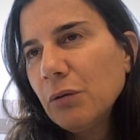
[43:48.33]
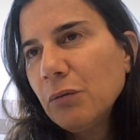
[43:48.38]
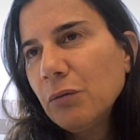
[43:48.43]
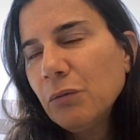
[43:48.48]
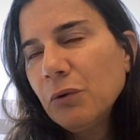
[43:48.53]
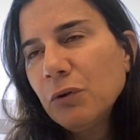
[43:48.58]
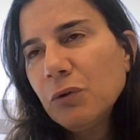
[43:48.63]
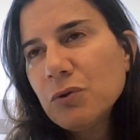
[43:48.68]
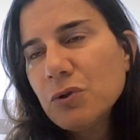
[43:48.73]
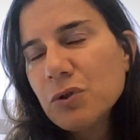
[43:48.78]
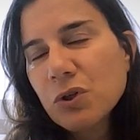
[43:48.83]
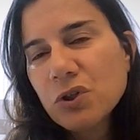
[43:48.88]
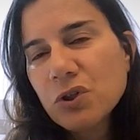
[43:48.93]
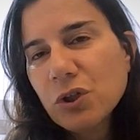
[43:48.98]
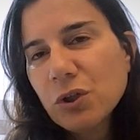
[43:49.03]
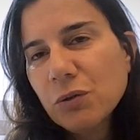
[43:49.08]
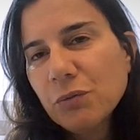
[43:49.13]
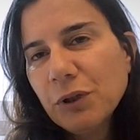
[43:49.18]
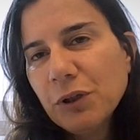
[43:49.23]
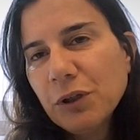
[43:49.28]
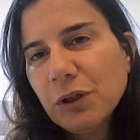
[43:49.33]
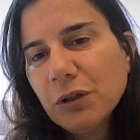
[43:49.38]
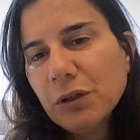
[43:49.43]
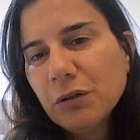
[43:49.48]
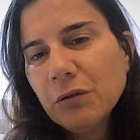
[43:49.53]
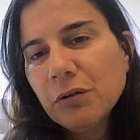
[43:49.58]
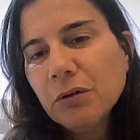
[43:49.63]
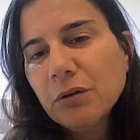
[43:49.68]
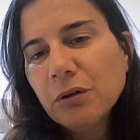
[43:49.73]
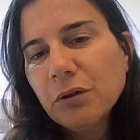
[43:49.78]
we do social media
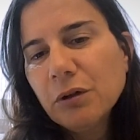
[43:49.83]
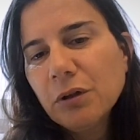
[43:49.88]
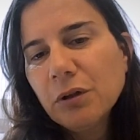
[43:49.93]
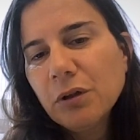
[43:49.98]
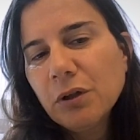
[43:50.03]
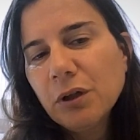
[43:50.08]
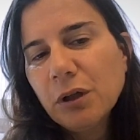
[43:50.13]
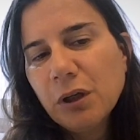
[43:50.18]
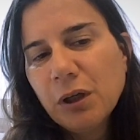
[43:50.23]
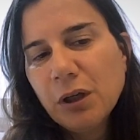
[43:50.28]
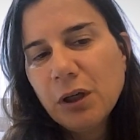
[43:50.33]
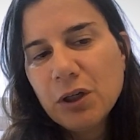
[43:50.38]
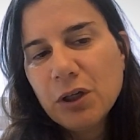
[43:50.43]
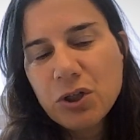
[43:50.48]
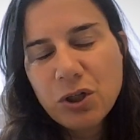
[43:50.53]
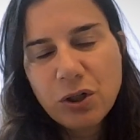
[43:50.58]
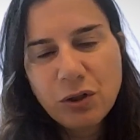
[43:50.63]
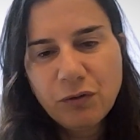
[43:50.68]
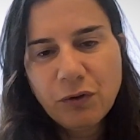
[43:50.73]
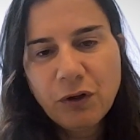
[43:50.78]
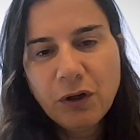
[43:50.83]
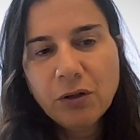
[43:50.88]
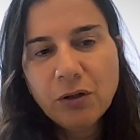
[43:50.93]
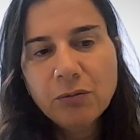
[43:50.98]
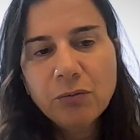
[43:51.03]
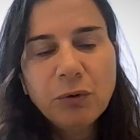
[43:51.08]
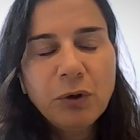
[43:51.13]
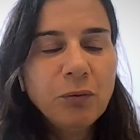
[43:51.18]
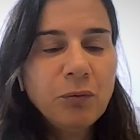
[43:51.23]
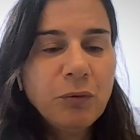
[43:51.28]
in general.
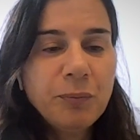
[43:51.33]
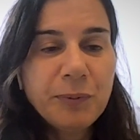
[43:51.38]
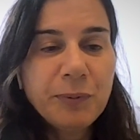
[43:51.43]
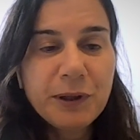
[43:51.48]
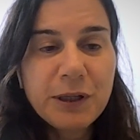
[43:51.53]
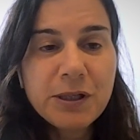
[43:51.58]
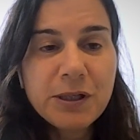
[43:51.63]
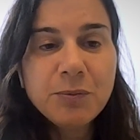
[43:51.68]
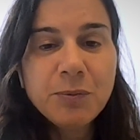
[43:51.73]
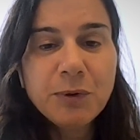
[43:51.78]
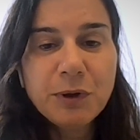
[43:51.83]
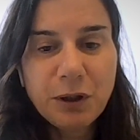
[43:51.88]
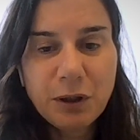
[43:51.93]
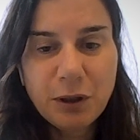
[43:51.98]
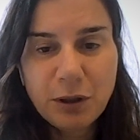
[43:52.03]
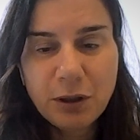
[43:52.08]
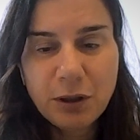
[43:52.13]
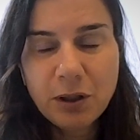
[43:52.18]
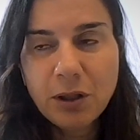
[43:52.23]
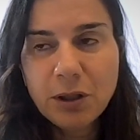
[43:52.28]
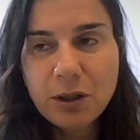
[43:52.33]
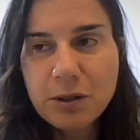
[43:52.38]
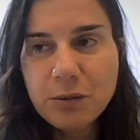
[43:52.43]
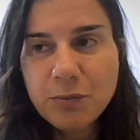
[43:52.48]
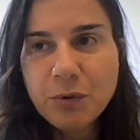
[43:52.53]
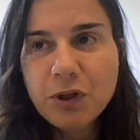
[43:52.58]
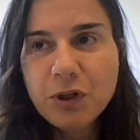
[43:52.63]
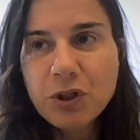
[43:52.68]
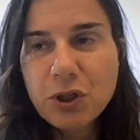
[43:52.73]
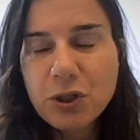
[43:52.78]
We participate in
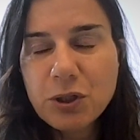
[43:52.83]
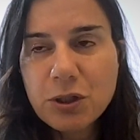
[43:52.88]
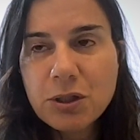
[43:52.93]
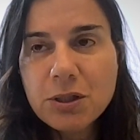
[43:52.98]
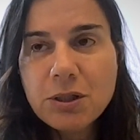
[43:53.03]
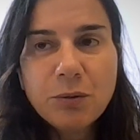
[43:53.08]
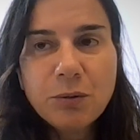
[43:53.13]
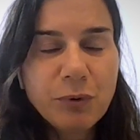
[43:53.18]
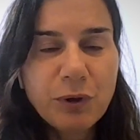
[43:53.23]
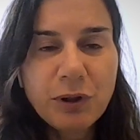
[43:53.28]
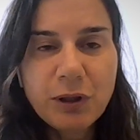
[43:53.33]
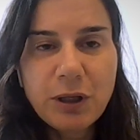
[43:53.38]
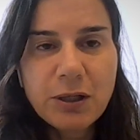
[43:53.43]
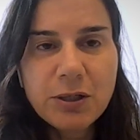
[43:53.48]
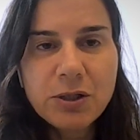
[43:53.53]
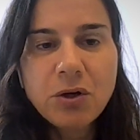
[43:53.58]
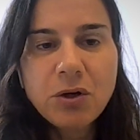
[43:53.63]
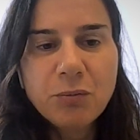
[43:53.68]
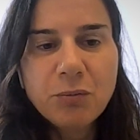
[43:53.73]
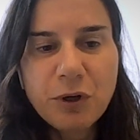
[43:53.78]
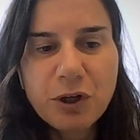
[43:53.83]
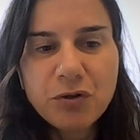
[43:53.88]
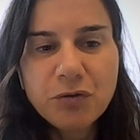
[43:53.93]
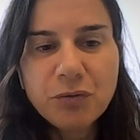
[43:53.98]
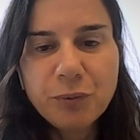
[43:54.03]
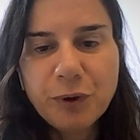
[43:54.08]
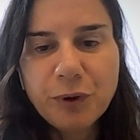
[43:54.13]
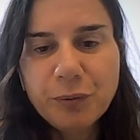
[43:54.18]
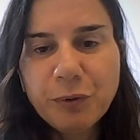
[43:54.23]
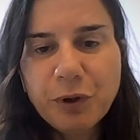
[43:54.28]
exhibitions, etc. But that's all
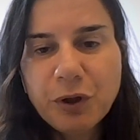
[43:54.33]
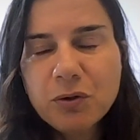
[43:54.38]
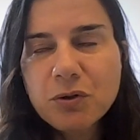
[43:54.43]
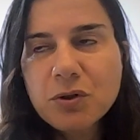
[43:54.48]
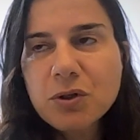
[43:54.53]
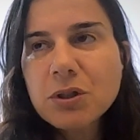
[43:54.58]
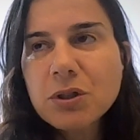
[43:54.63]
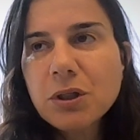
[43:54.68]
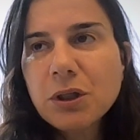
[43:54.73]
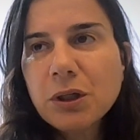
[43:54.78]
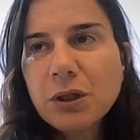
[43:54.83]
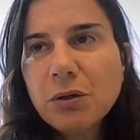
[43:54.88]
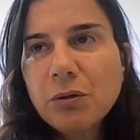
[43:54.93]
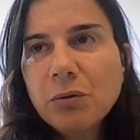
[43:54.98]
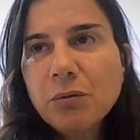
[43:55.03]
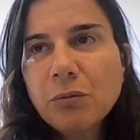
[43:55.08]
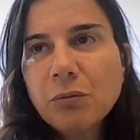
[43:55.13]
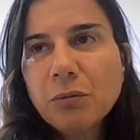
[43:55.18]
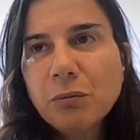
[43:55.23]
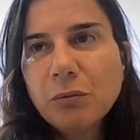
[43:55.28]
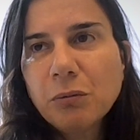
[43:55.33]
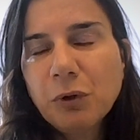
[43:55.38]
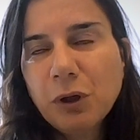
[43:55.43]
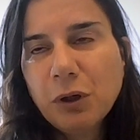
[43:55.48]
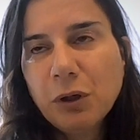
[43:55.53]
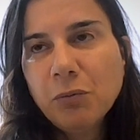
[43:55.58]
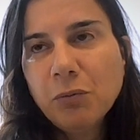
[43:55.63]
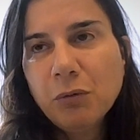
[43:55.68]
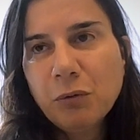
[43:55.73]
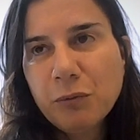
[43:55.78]
measurable because
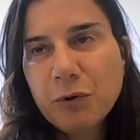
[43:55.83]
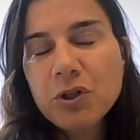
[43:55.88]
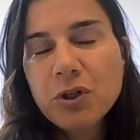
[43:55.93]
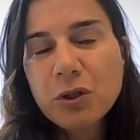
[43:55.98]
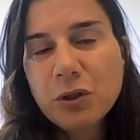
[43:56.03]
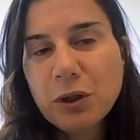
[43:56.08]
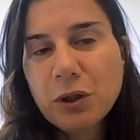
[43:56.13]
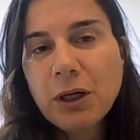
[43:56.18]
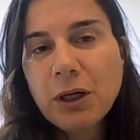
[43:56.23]
we measure the